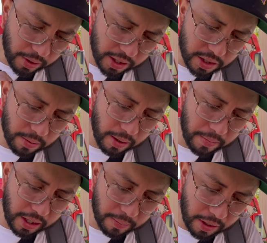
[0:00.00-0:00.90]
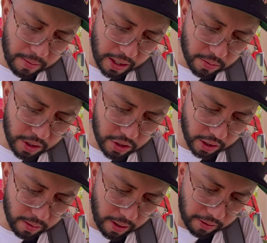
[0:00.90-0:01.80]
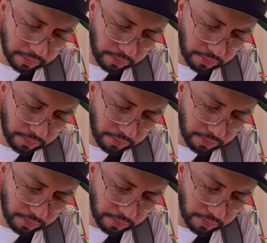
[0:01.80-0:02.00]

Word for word: me get some of the meat. Maybe that's what you're talking about.